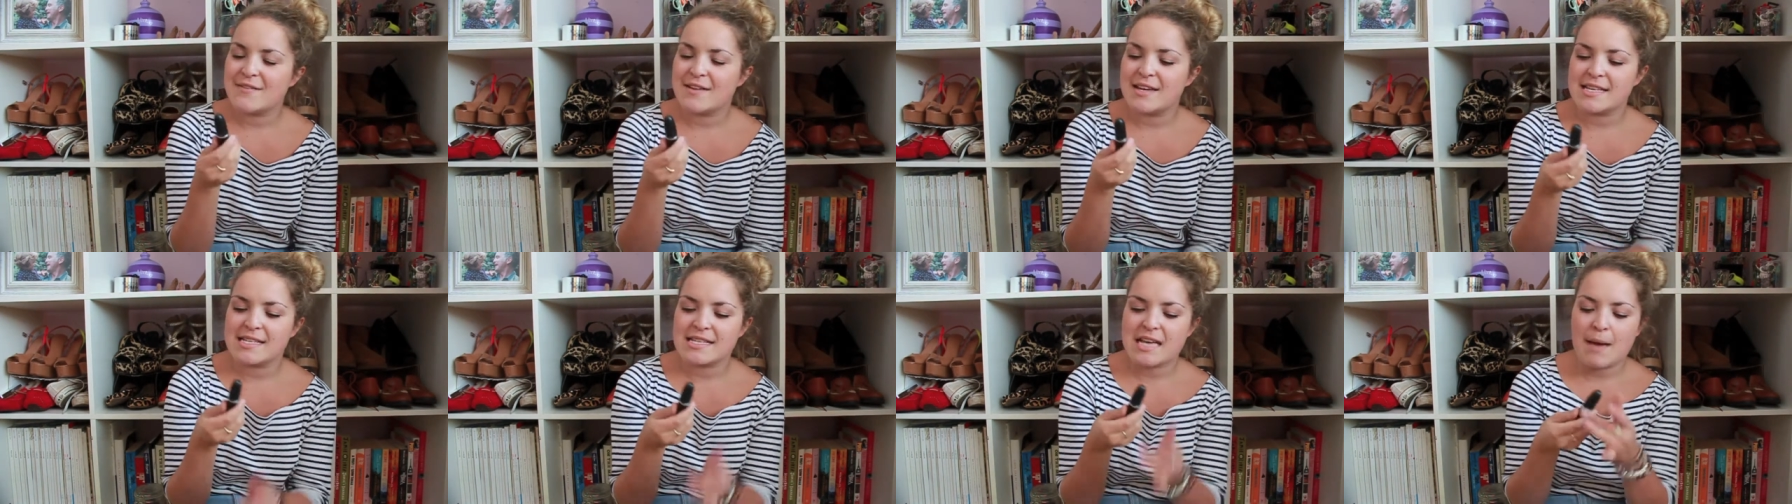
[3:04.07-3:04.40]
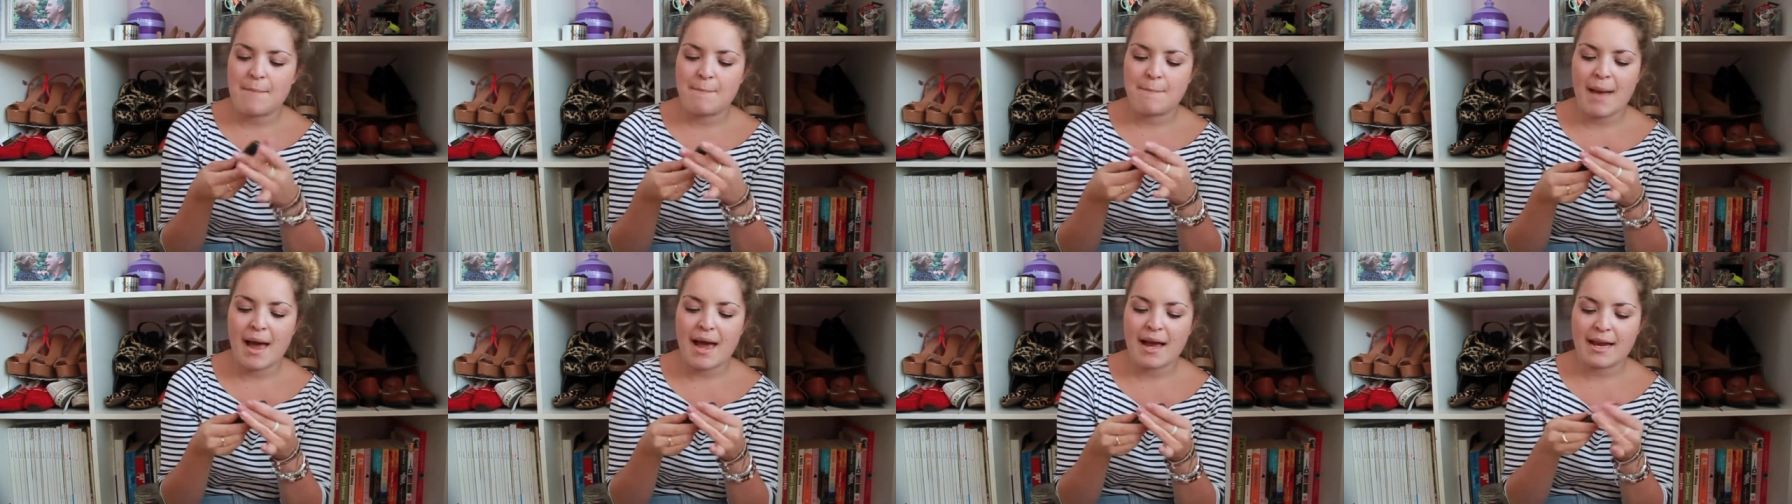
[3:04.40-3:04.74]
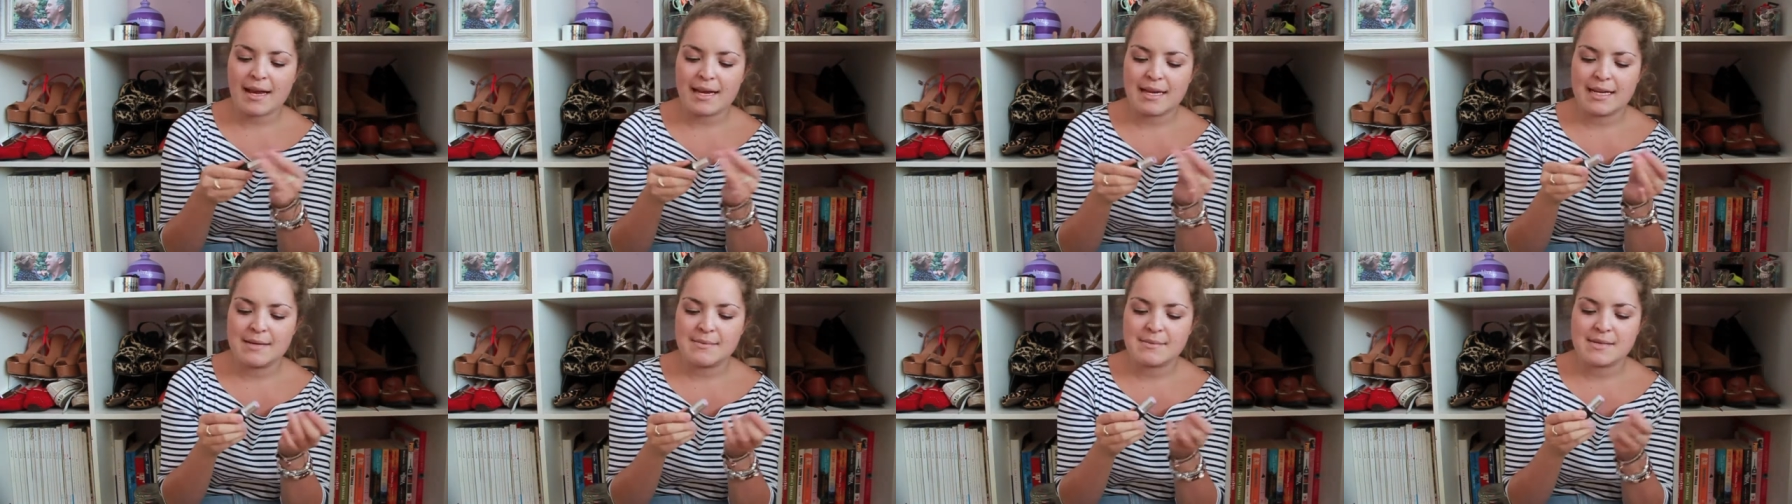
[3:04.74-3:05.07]
It is a
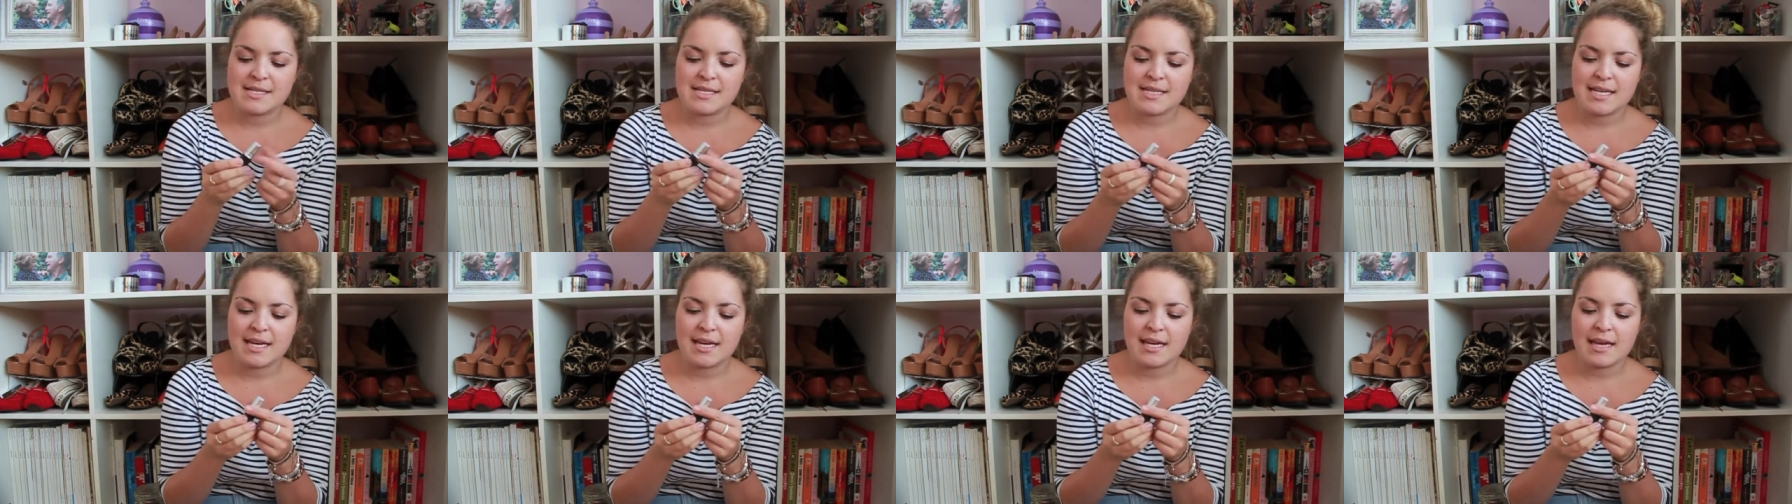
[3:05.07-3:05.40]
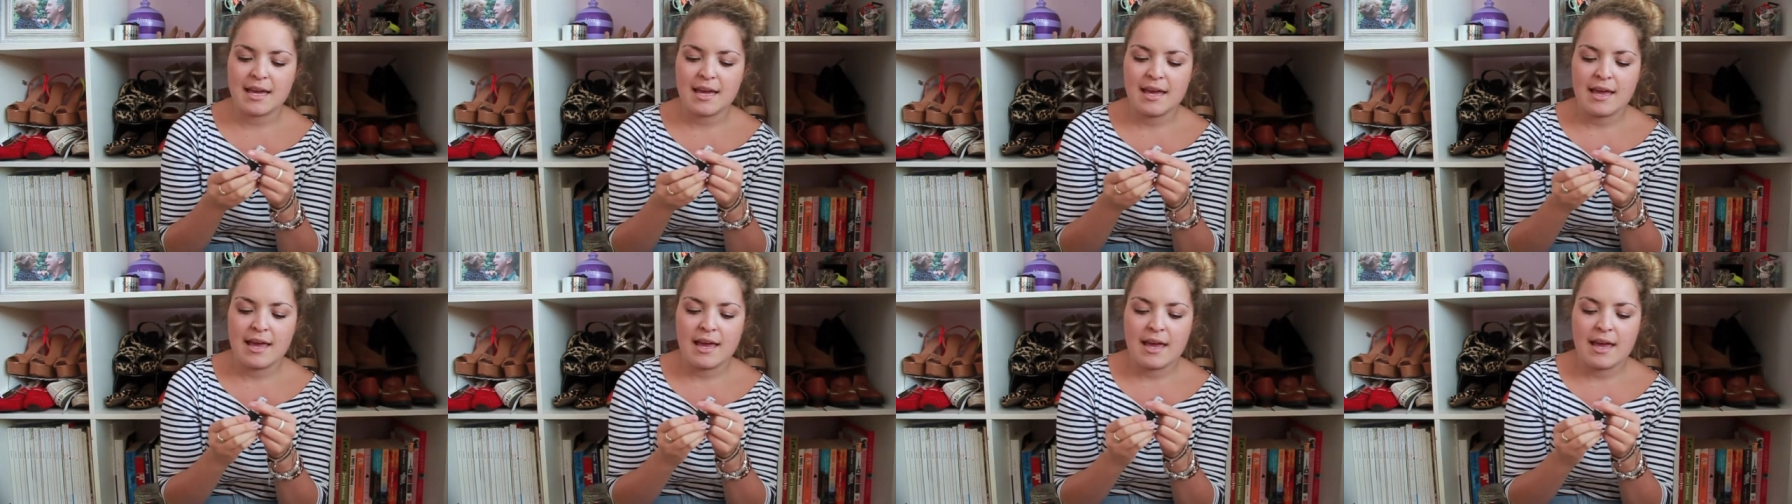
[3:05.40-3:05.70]
MAC lipstick